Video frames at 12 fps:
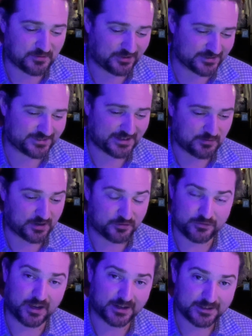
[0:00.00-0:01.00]
Well, it's like, well,
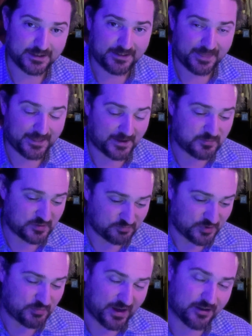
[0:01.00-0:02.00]
fuck, I've been
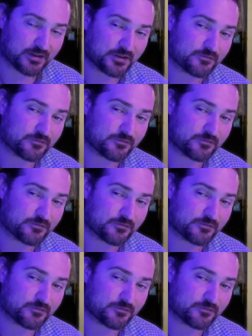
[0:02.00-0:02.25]
preparing